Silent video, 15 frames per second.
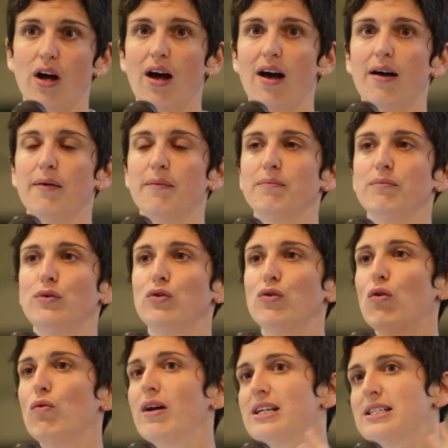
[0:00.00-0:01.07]
Um, you
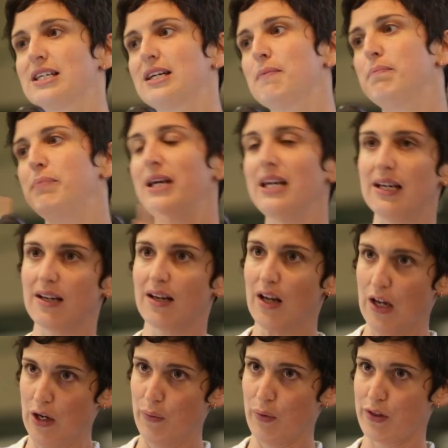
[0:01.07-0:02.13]
don't want it to compete
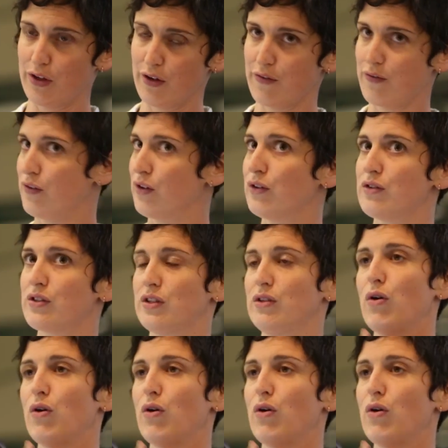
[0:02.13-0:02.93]
with your fruit.